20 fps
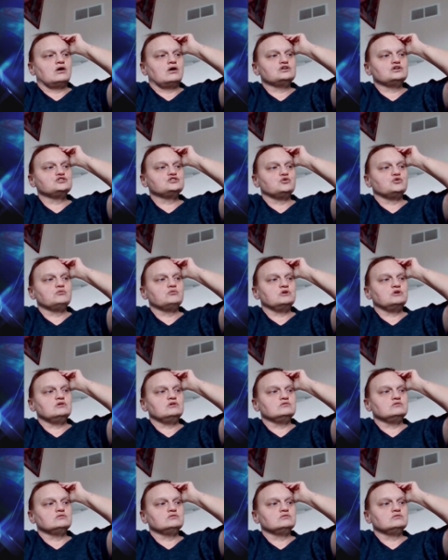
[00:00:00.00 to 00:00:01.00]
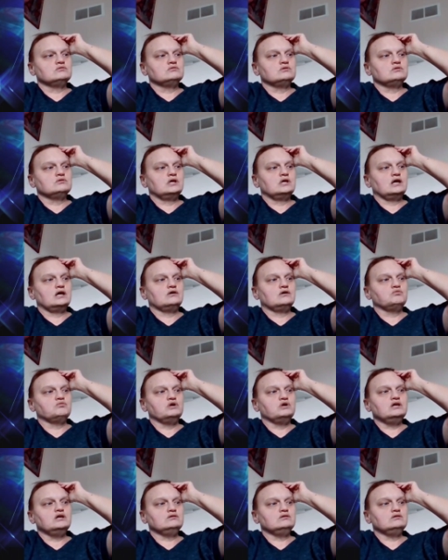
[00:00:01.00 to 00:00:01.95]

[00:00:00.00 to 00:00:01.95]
our soybean and